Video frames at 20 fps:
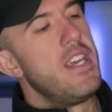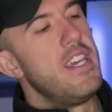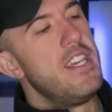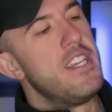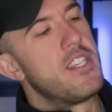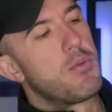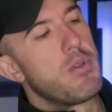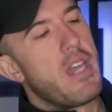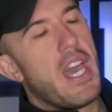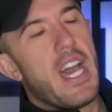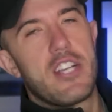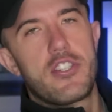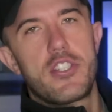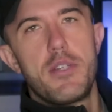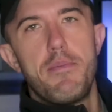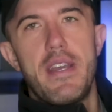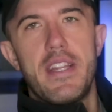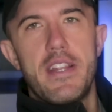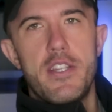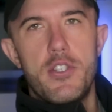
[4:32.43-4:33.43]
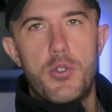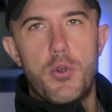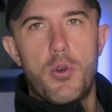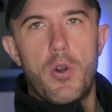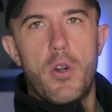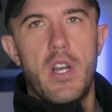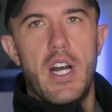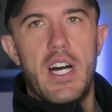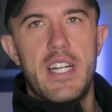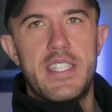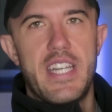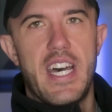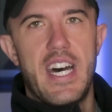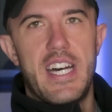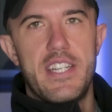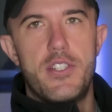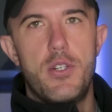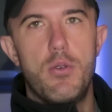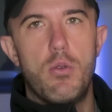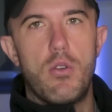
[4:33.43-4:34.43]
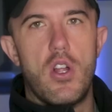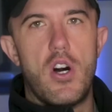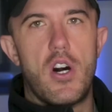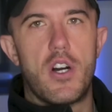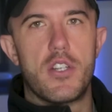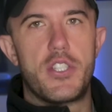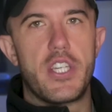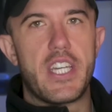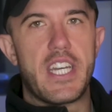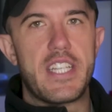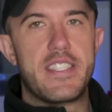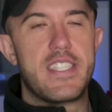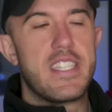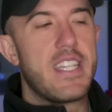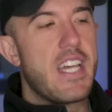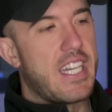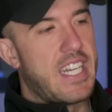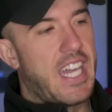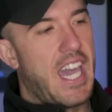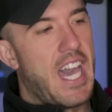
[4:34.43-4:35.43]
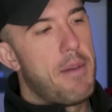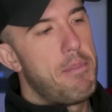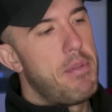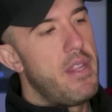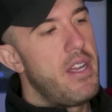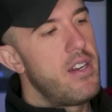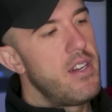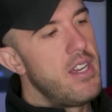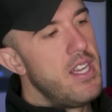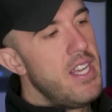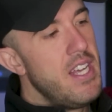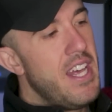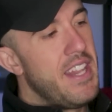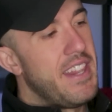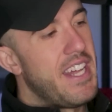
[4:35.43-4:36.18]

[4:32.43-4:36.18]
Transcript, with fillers: is we actually made the drawer a tad too long. So you can see that gap there.